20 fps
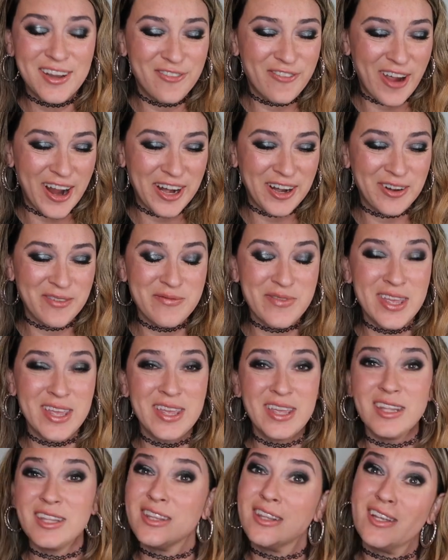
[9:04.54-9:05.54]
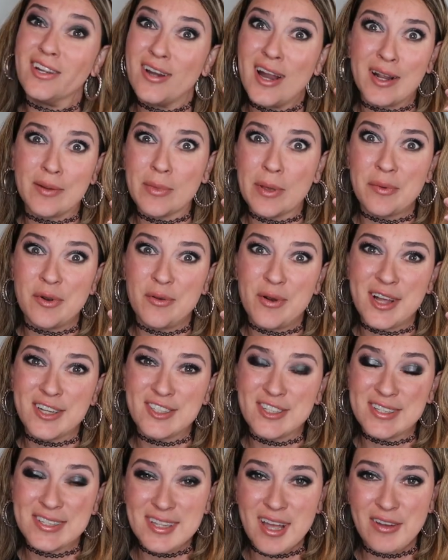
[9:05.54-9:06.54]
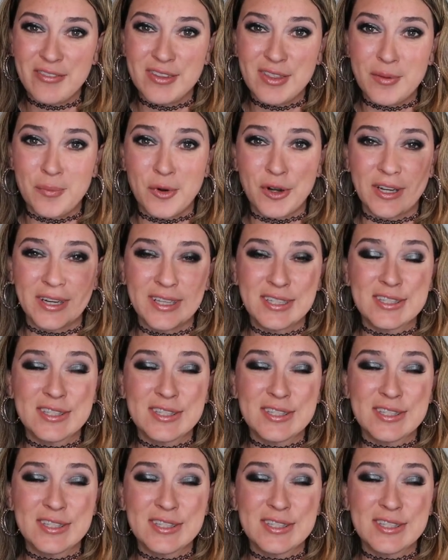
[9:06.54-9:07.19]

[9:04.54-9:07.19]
environment, you're not gonna be able to wash these off in the morning.